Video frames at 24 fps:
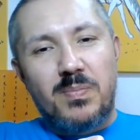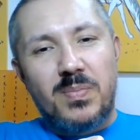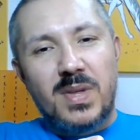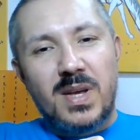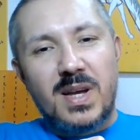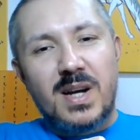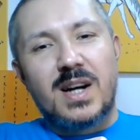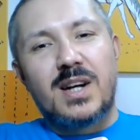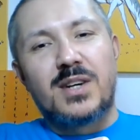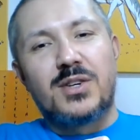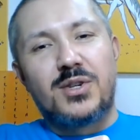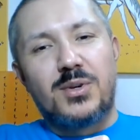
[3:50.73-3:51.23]

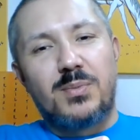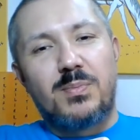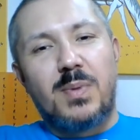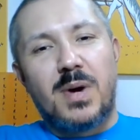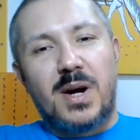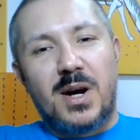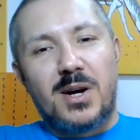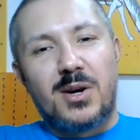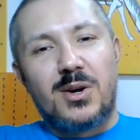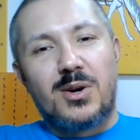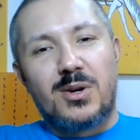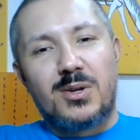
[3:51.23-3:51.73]
the archer
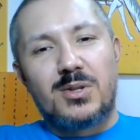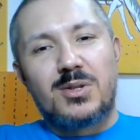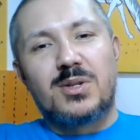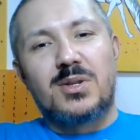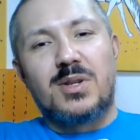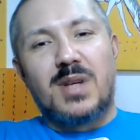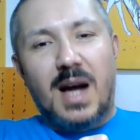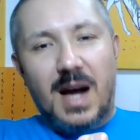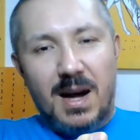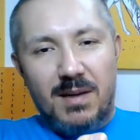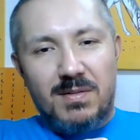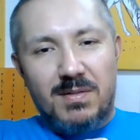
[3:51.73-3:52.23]
paradox
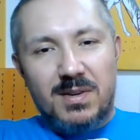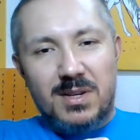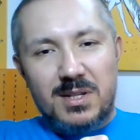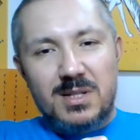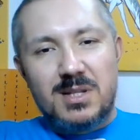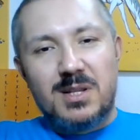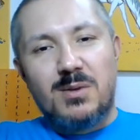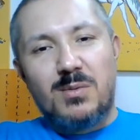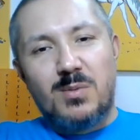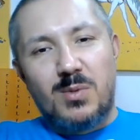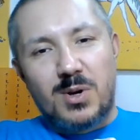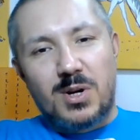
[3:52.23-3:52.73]

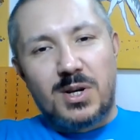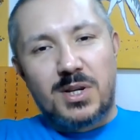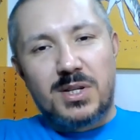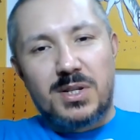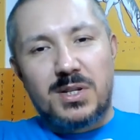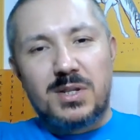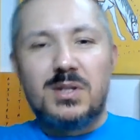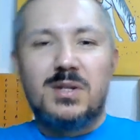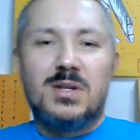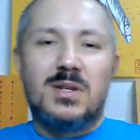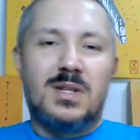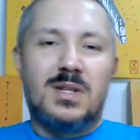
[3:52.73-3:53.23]
obviously works